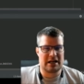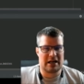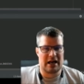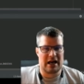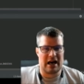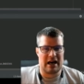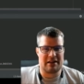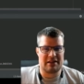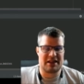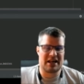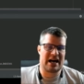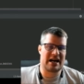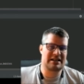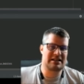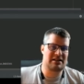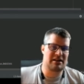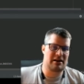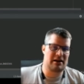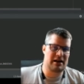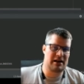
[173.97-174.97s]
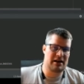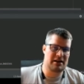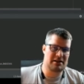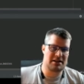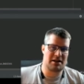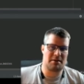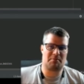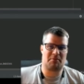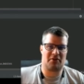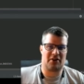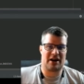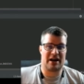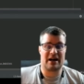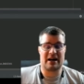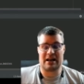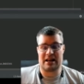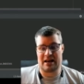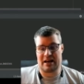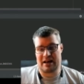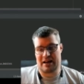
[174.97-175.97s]
And that zip file
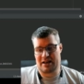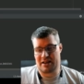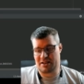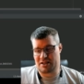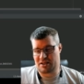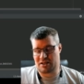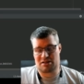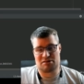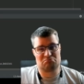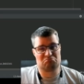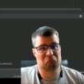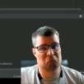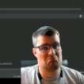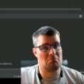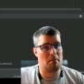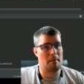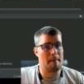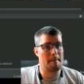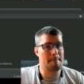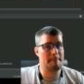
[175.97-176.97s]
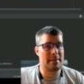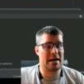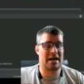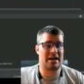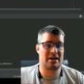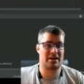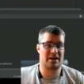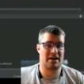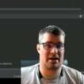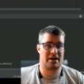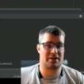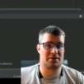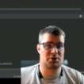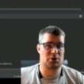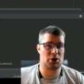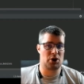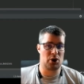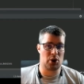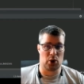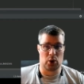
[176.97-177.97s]
is many years
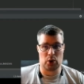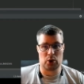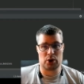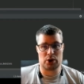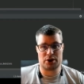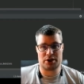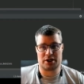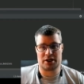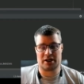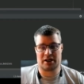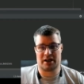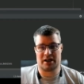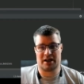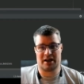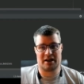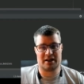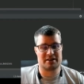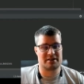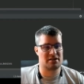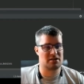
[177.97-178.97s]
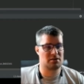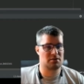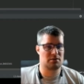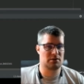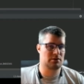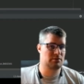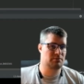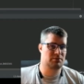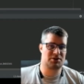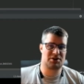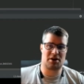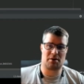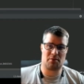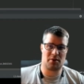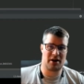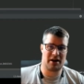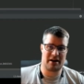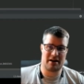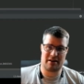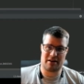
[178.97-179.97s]
old. It's
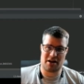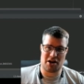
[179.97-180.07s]
somewhere in the